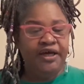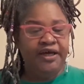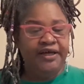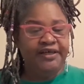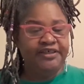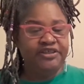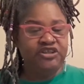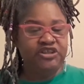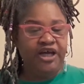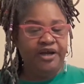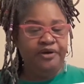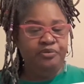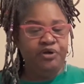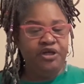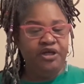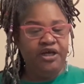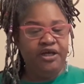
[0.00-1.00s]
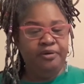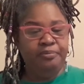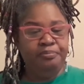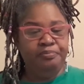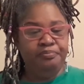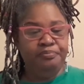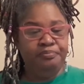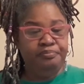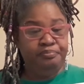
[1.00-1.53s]
His sacred
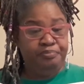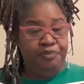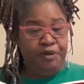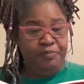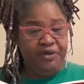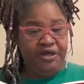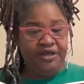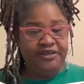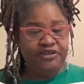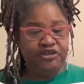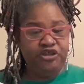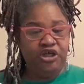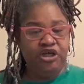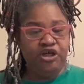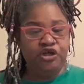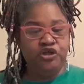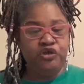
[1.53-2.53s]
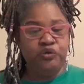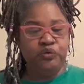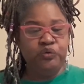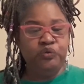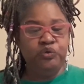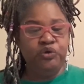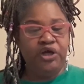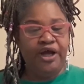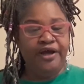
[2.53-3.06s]
implements
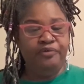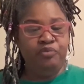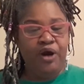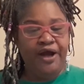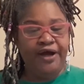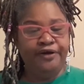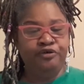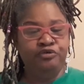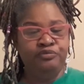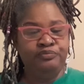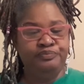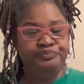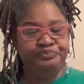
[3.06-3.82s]
include a rattle